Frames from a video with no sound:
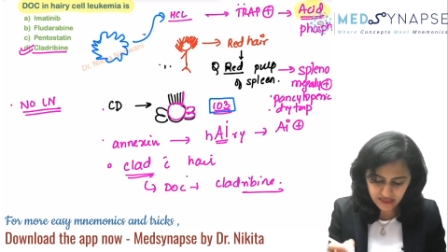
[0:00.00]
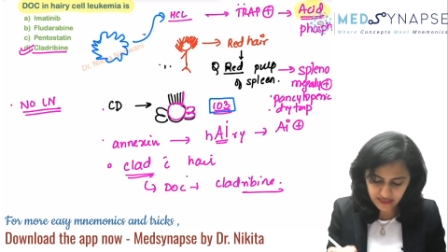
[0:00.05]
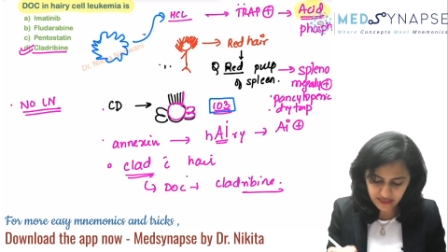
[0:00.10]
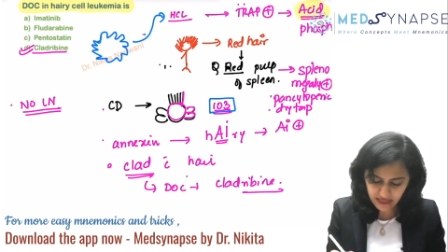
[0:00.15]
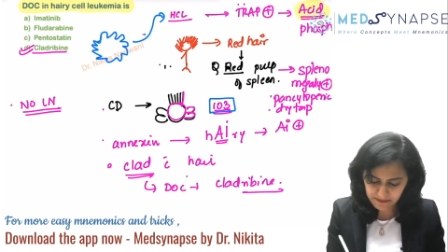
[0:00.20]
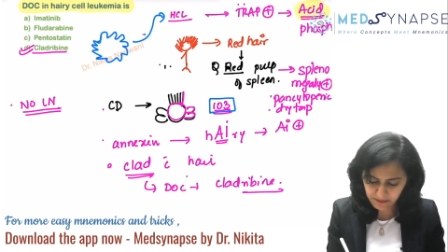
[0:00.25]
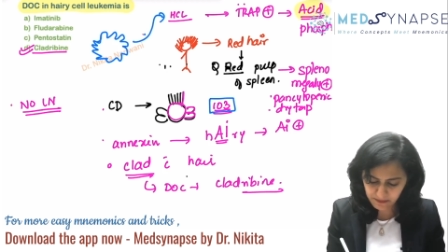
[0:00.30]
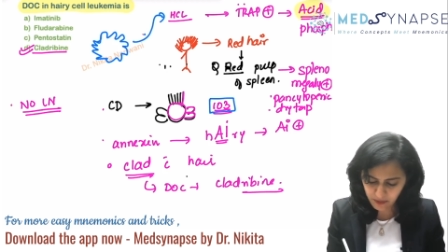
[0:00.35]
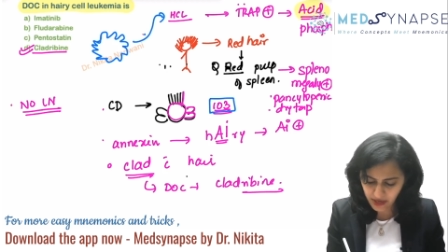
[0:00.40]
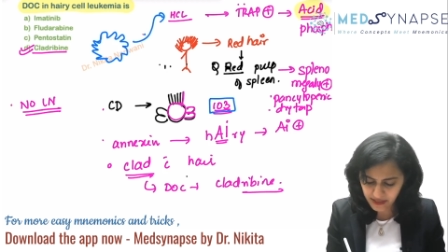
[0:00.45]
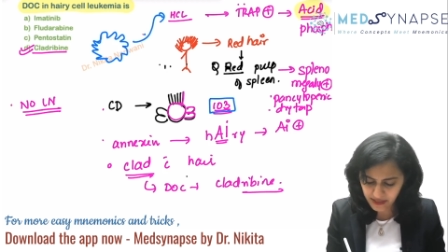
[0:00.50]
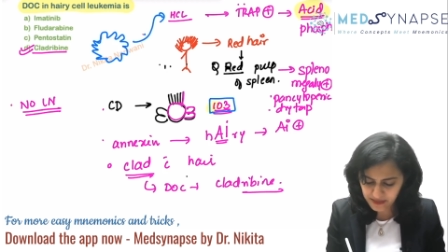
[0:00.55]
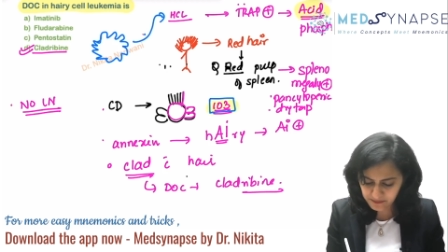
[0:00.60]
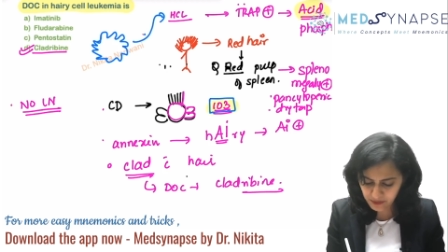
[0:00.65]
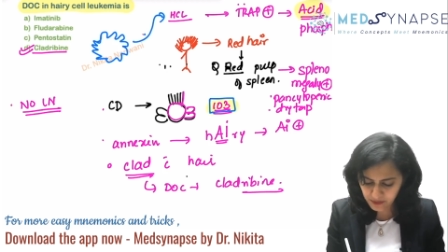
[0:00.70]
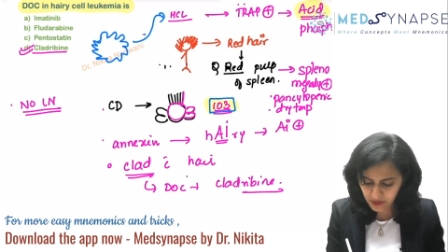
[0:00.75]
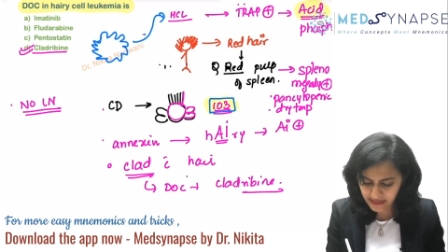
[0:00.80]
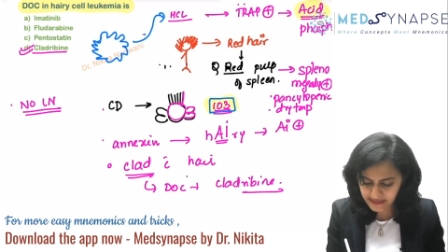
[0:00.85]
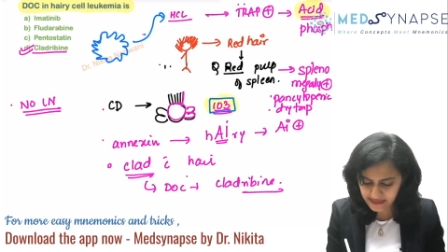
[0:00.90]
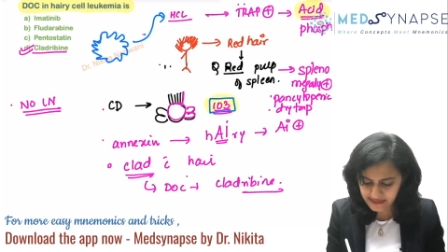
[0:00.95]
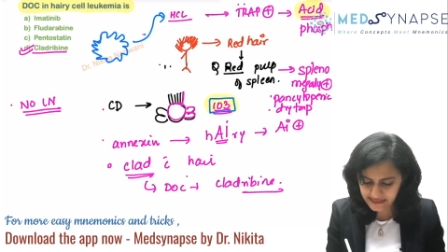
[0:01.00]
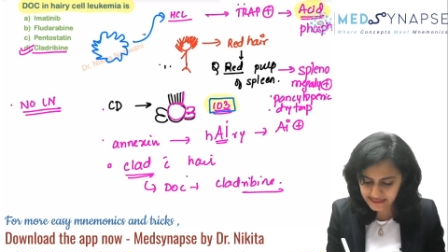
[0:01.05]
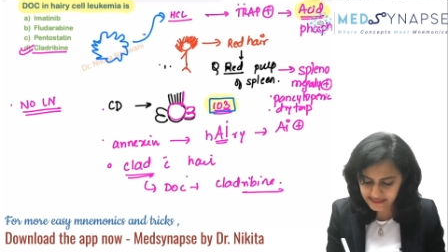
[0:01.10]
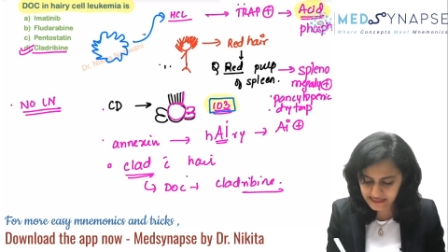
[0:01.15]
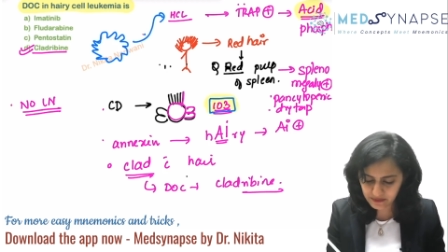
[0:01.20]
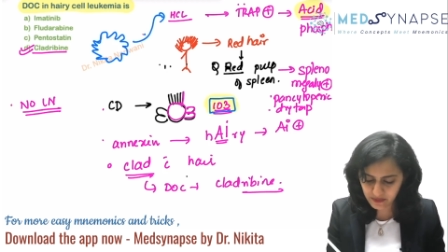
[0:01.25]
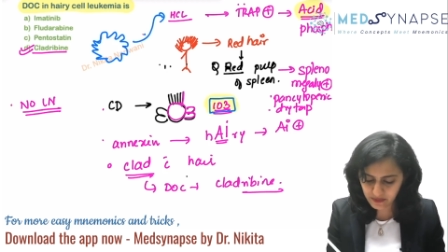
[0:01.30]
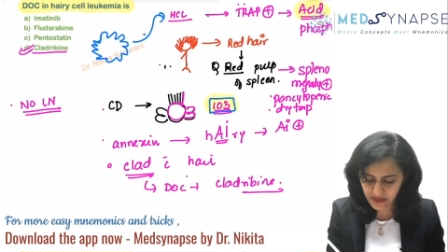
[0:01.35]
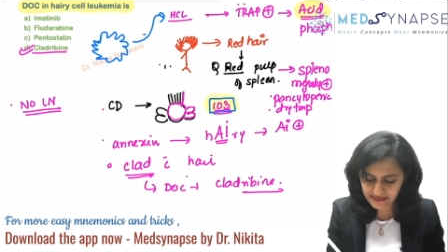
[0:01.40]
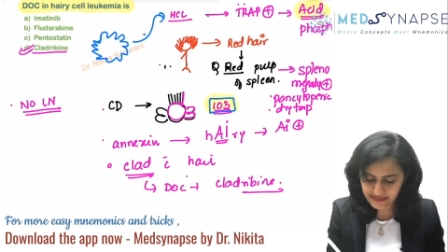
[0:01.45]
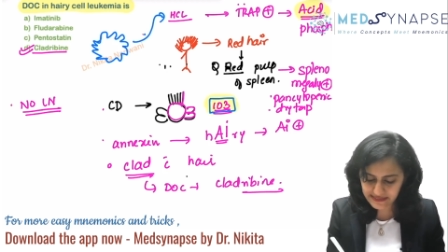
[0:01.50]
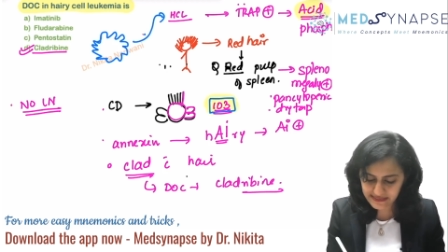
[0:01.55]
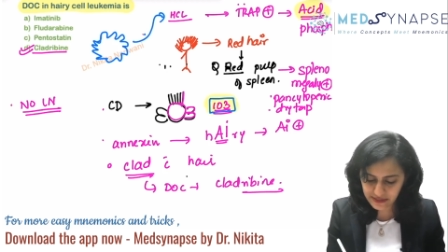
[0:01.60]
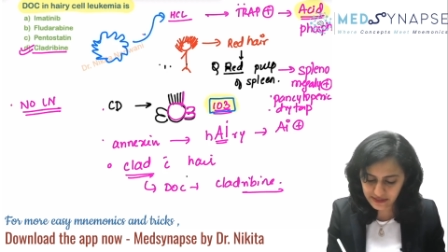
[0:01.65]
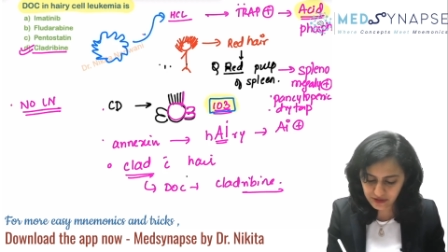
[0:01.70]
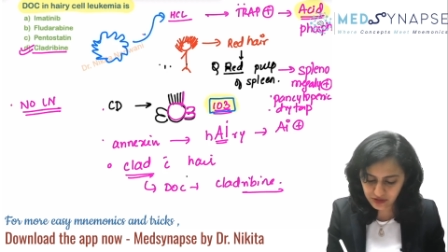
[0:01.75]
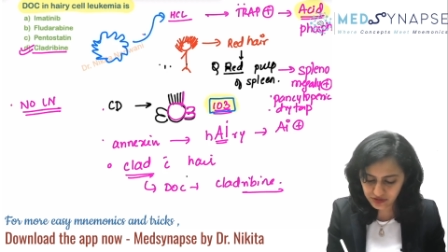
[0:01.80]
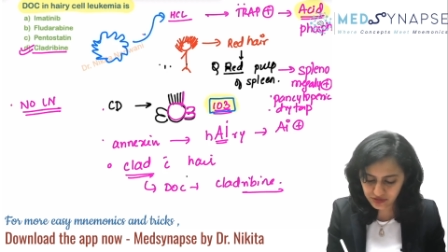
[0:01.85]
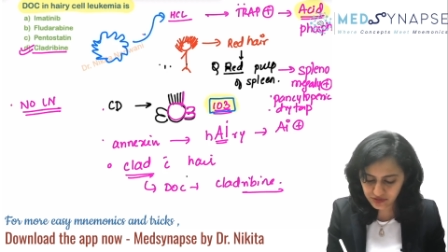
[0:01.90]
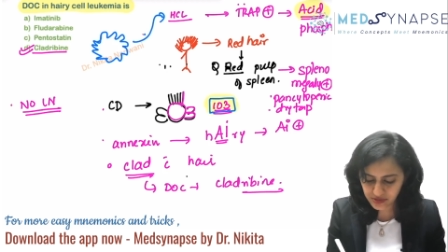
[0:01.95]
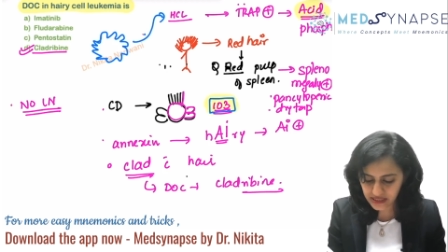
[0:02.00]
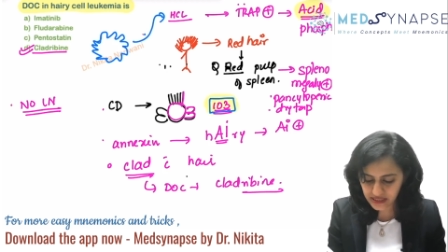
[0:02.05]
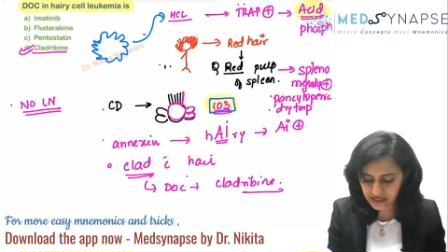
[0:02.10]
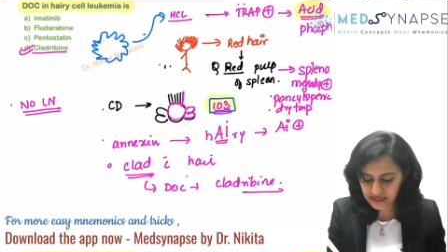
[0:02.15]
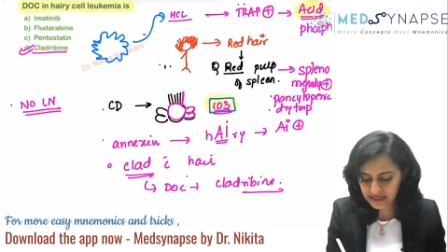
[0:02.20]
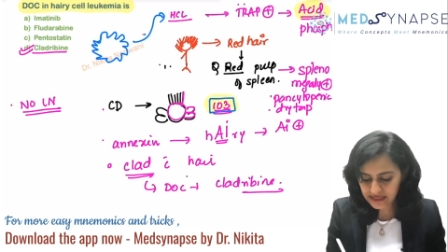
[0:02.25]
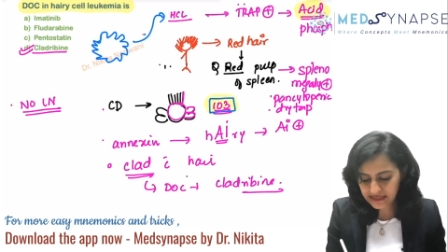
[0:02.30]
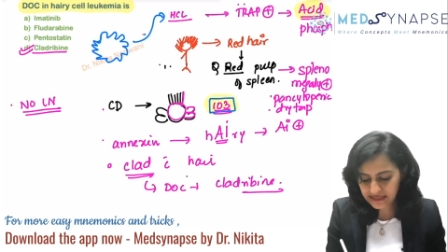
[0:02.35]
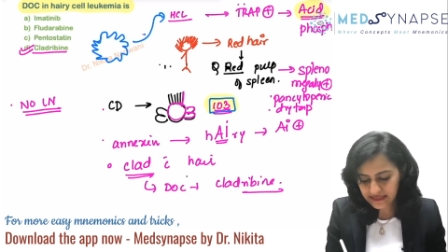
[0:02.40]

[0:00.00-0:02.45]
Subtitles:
important point, CD103,